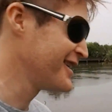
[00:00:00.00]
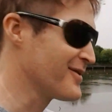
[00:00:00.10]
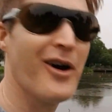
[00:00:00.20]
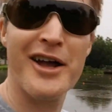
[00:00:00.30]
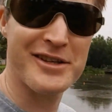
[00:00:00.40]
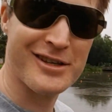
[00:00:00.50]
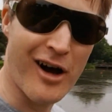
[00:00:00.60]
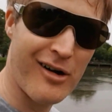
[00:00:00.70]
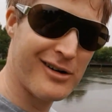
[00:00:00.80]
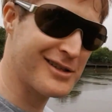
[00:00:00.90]
you're writing
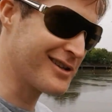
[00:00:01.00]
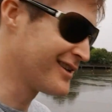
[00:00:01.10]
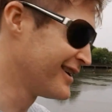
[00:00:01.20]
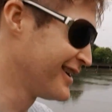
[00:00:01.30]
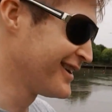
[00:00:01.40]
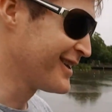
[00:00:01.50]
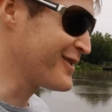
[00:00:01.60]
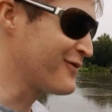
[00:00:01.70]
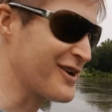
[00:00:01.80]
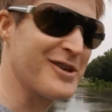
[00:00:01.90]
songs and
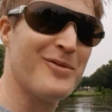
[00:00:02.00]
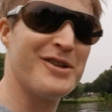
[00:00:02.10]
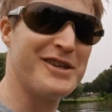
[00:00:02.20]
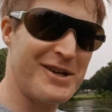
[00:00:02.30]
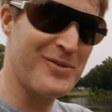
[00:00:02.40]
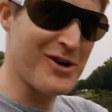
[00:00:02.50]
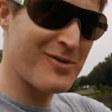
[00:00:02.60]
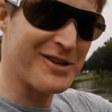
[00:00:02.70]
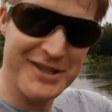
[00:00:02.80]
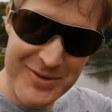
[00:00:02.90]
reflect on what didn't work, what